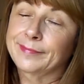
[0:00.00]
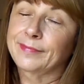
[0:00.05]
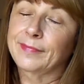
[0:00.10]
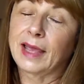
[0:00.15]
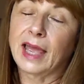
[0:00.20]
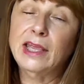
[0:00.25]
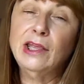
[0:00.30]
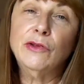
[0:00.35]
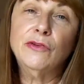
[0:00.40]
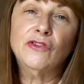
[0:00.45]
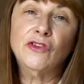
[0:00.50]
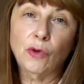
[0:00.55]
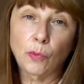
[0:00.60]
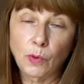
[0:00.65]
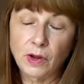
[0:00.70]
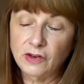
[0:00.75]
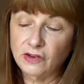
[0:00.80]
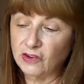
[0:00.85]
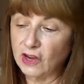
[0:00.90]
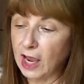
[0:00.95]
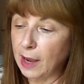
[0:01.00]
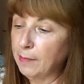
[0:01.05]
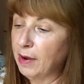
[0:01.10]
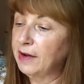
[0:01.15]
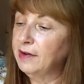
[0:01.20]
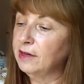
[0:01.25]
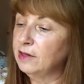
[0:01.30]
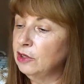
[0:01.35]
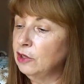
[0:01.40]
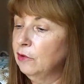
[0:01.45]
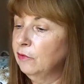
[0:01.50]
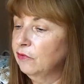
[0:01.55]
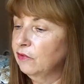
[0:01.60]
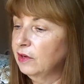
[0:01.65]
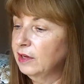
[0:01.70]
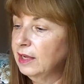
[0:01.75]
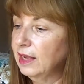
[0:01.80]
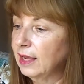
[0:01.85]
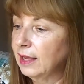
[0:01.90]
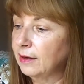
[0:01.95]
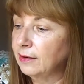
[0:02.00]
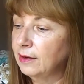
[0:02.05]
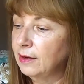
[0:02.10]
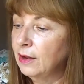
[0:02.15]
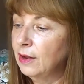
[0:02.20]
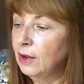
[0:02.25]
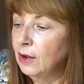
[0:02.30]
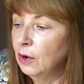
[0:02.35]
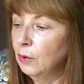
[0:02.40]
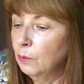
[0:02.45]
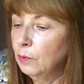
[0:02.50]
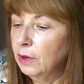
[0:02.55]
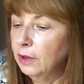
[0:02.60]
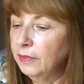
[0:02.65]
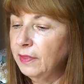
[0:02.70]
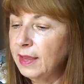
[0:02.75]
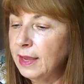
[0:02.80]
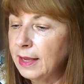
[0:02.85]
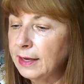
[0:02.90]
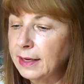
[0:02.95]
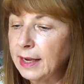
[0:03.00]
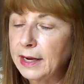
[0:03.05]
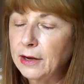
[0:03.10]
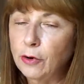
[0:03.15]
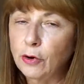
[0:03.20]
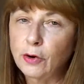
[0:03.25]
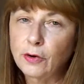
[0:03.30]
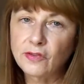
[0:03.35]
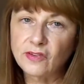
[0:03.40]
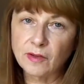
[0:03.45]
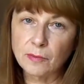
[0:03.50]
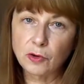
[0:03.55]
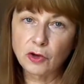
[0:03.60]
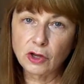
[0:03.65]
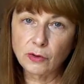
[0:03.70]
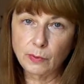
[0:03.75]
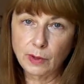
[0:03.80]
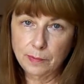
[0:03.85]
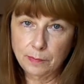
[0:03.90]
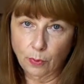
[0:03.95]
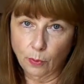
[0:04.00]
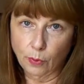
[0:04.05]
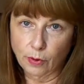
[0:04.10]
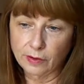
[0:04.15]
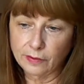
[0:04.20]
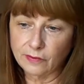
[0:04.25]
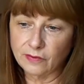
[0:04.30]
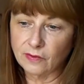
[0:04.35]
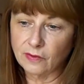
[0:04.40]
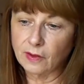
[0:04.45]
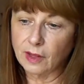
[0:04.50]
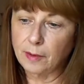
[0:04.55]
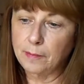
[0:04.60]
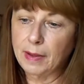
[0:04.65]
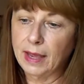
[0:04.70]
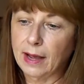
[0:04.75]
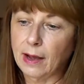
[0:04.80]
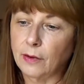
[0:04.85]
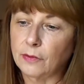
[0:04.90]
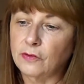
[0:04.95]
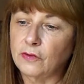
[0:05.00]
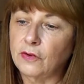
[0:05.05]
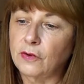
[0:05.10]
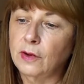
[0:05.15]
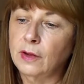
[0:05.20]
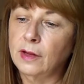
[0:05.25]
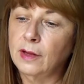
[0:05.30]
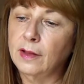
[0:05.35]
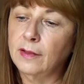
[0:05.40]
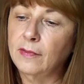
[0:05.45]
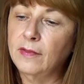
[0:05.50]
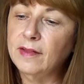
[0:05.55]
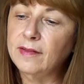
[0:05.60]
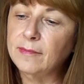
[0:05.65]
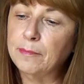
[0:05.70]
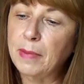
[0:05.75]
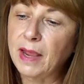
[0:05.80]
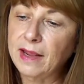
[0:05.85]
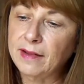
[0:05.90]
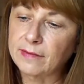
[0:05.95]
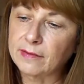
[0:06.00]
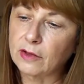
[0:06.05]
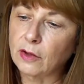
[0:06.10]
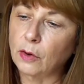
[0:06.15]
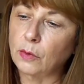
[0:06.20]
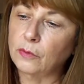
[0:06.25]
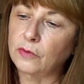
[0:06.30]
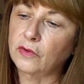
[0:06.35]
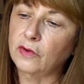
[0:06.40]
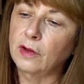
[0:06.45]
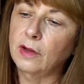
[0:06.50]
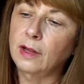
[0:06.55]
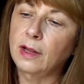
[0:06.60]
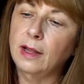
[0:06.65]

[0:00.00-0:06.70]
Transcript: I used it one time, I didn't use it again. Well, then I'd heard some good reports about this base coat.